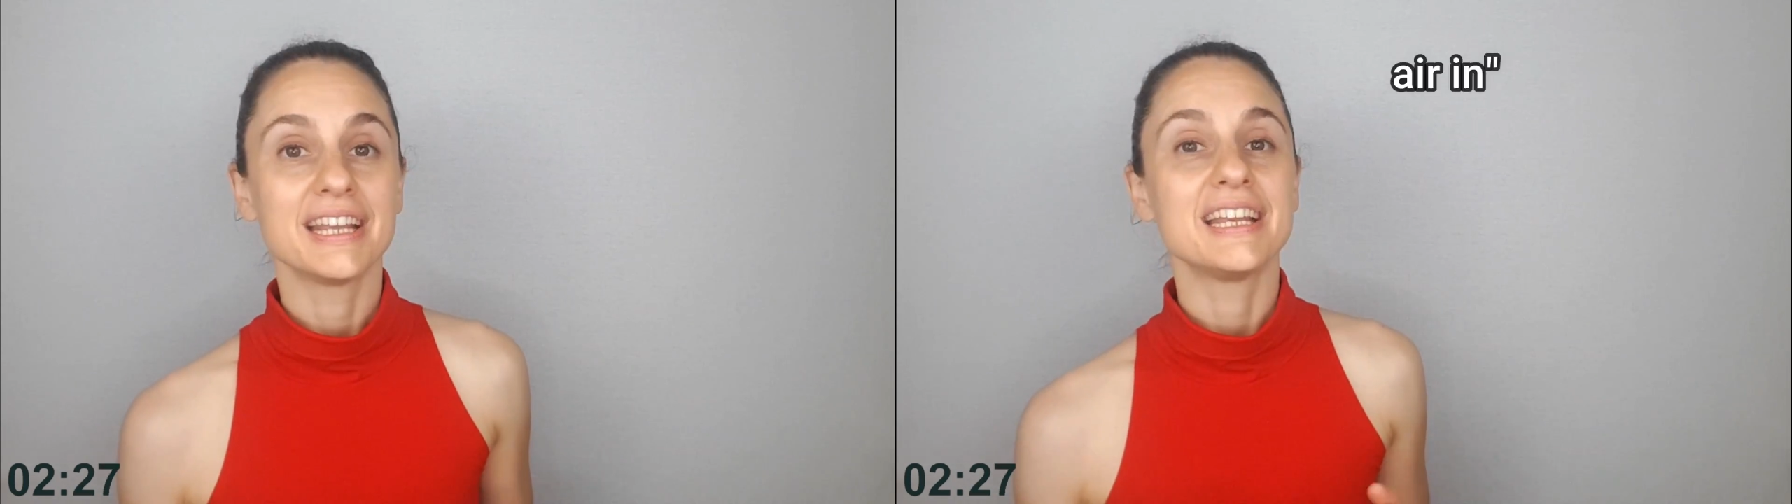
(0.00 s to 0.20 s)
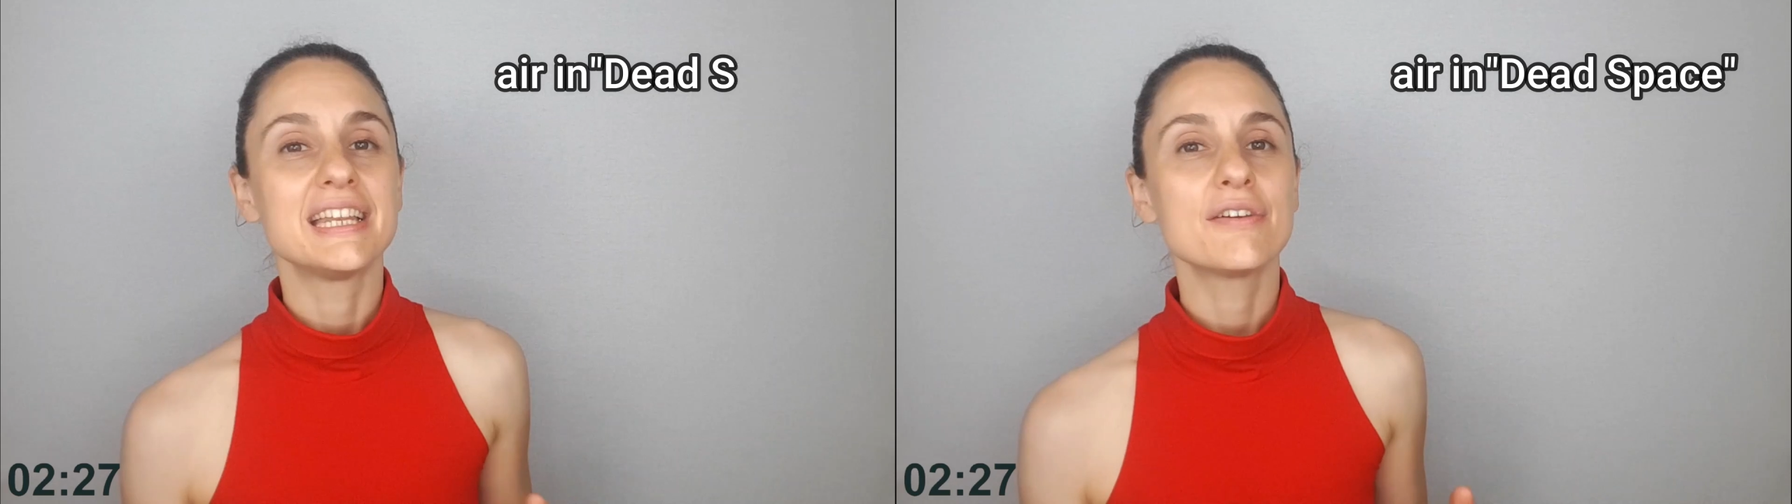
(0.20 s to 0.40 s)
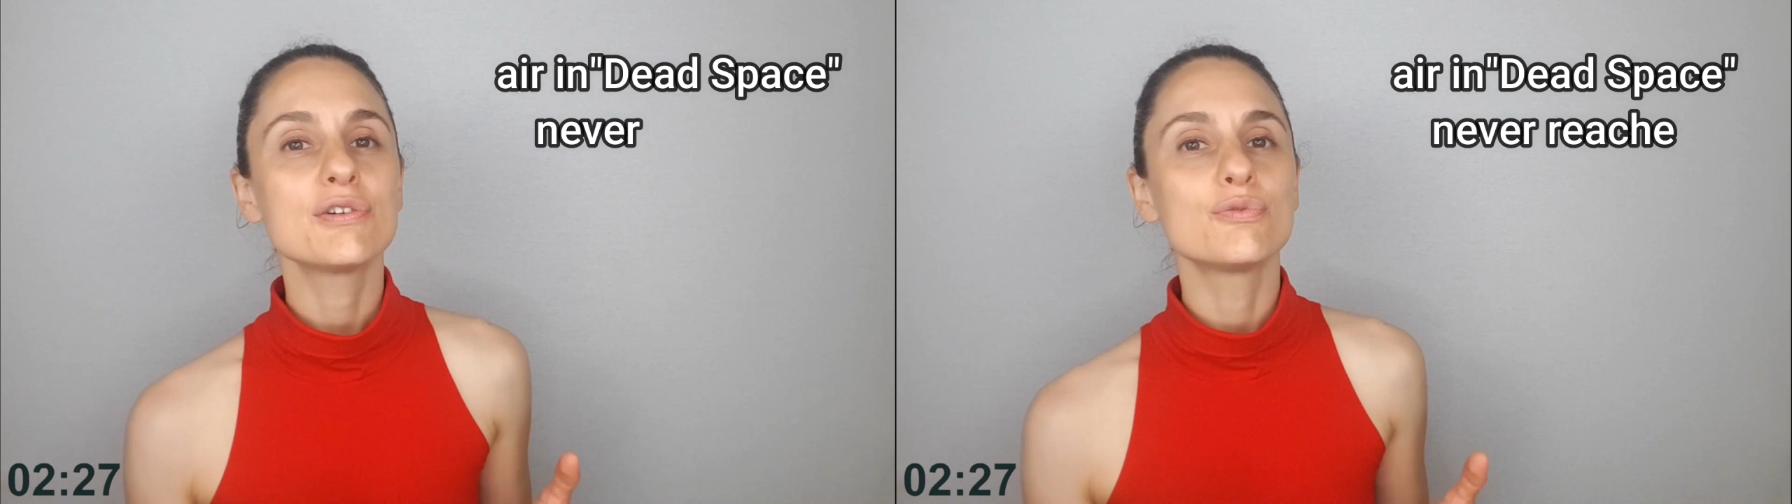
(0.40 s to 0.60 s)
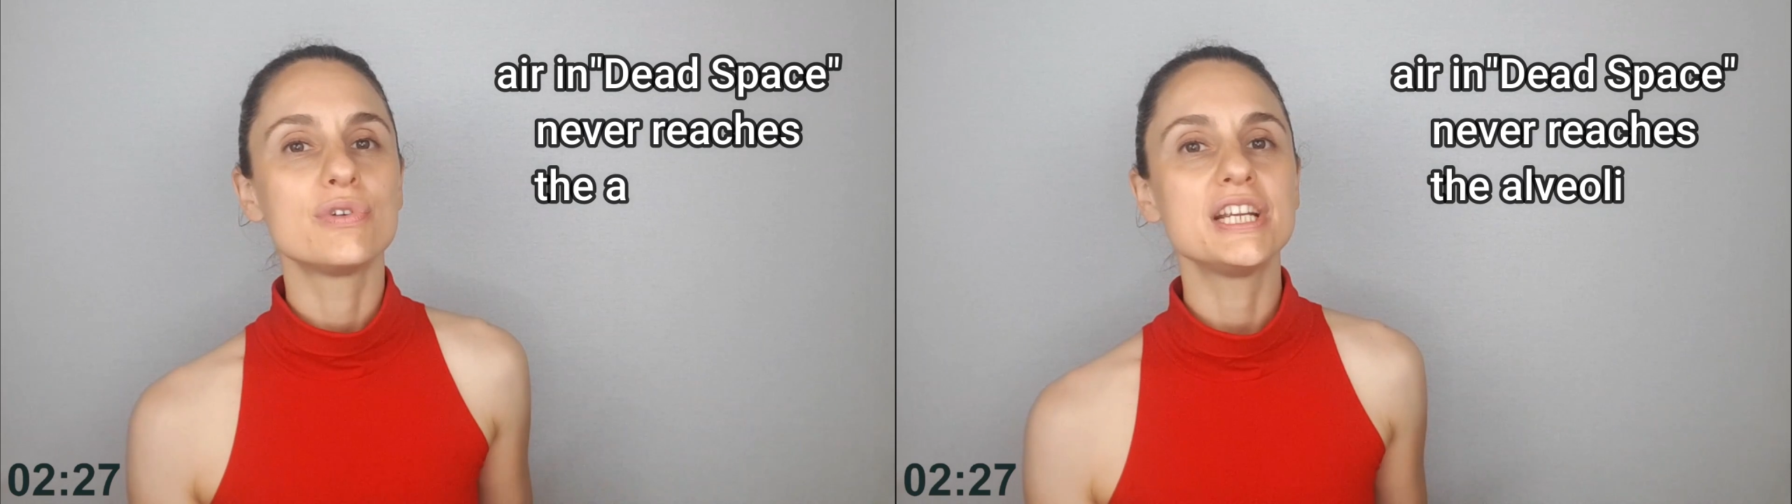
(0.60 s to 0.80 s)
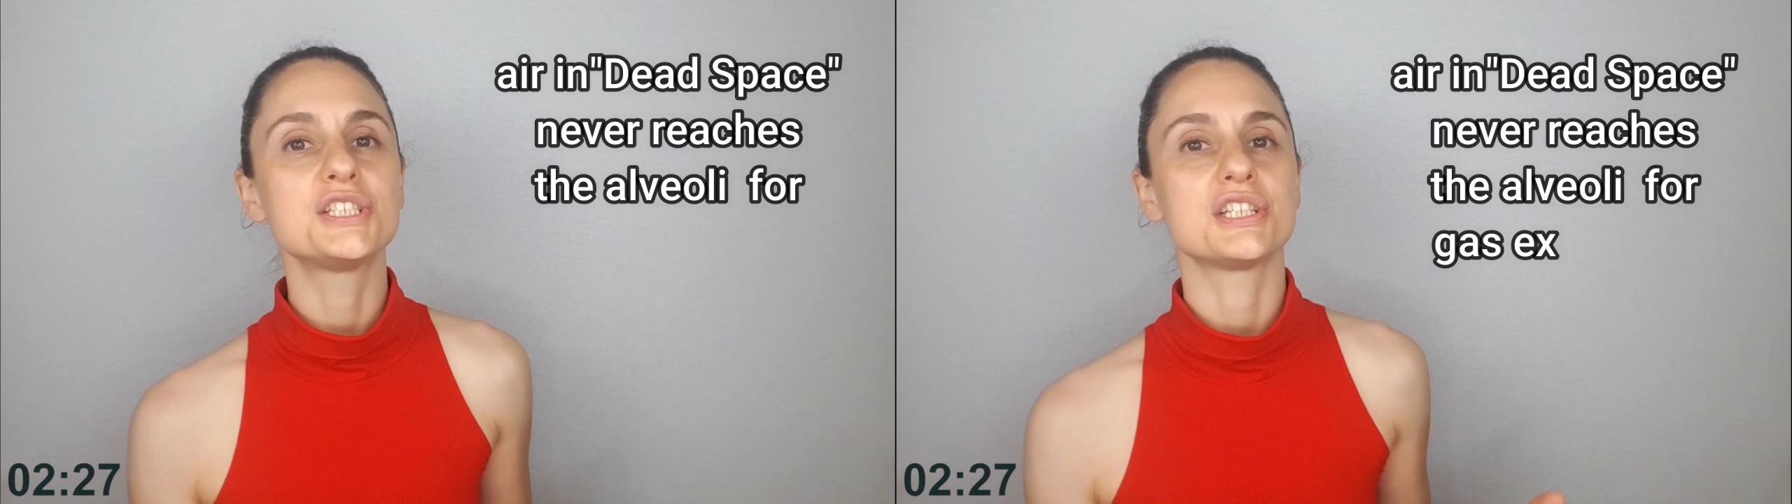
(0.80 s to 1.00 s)
It never
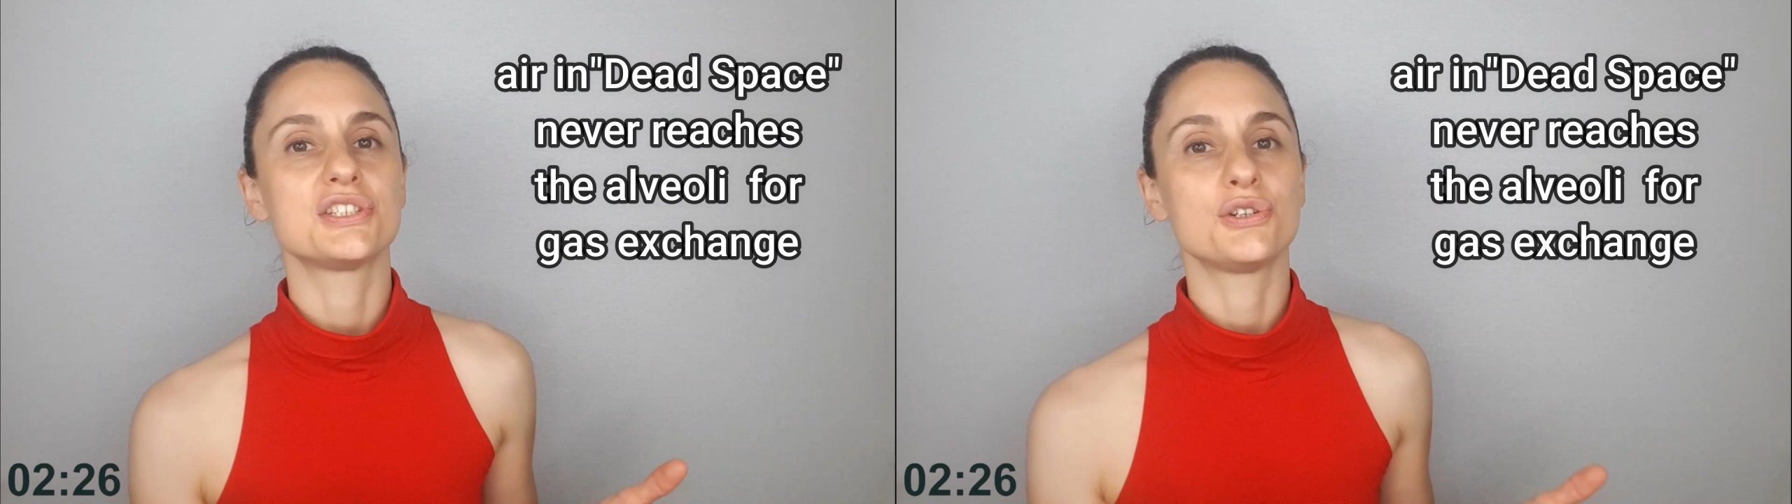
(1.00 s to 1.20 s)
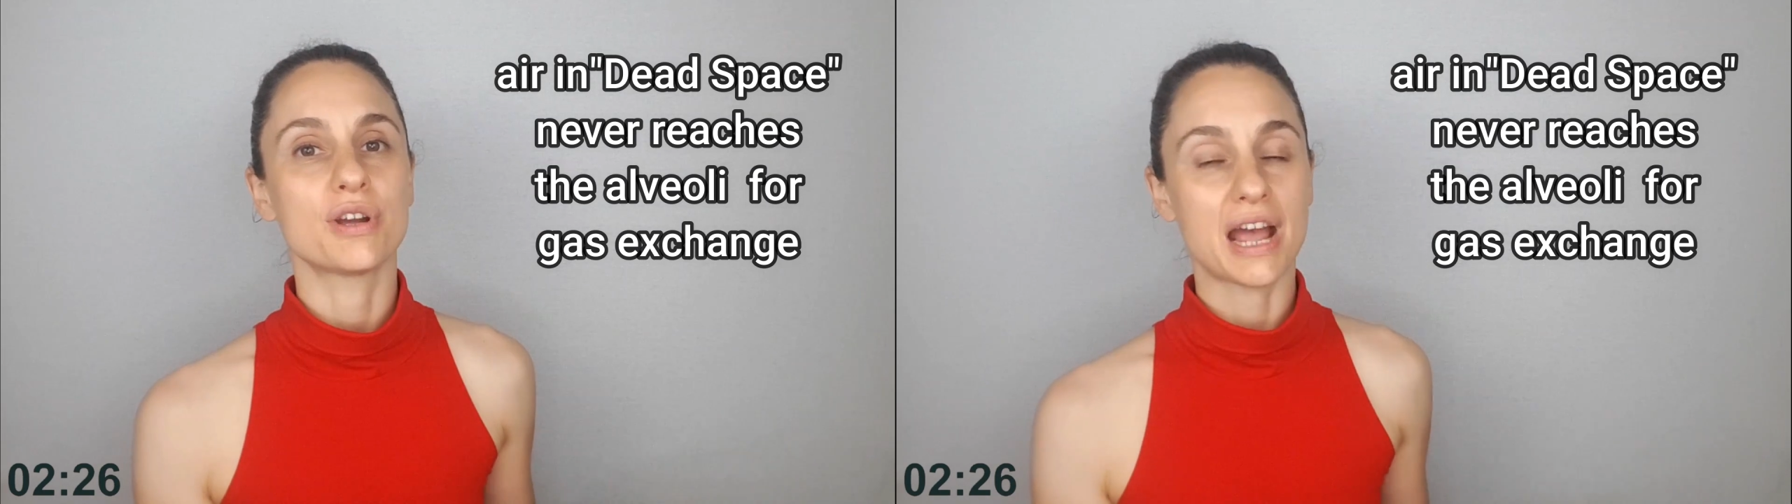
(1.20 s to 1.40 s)
reaches your